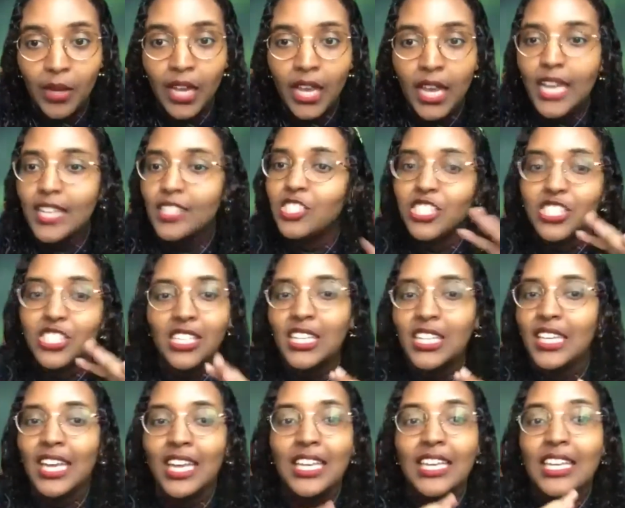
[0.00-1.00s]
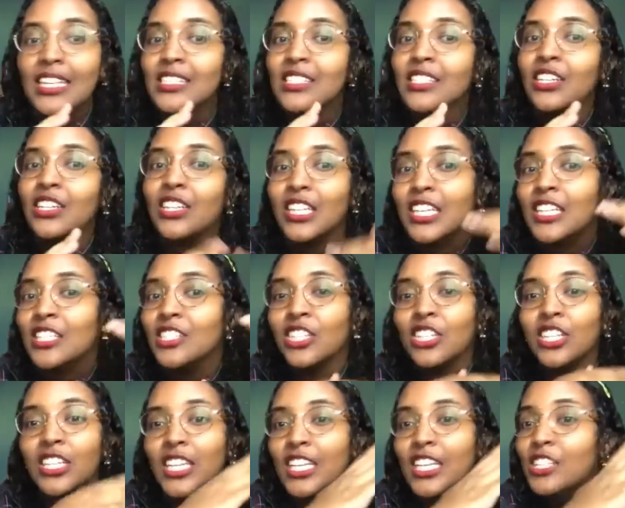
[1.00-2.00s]
it's just going to get easier and easier and
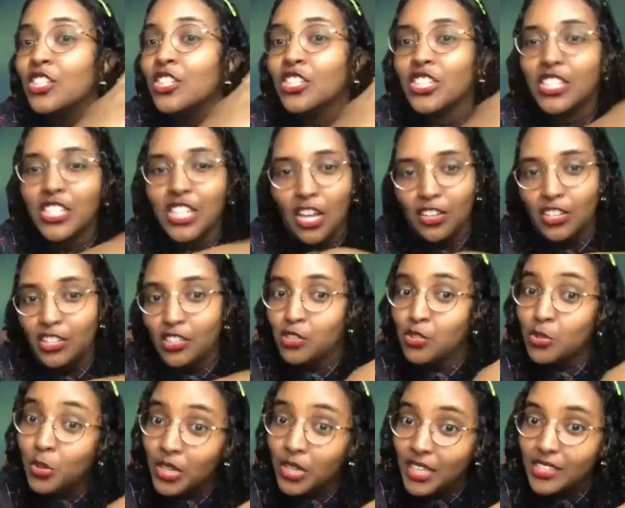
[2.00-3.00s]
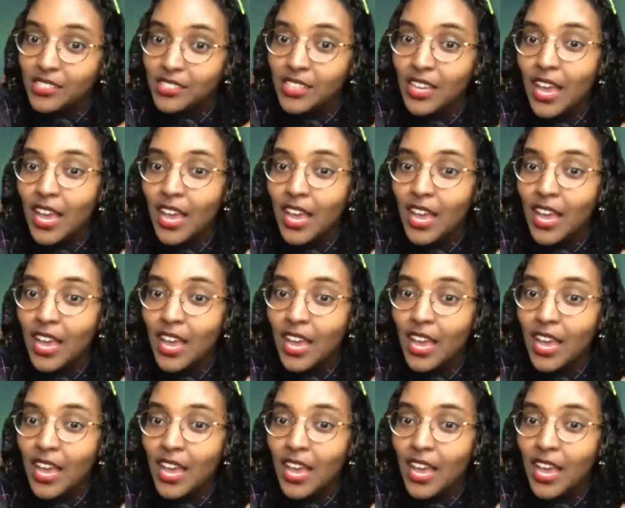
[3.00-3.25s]
easier to tell these stories.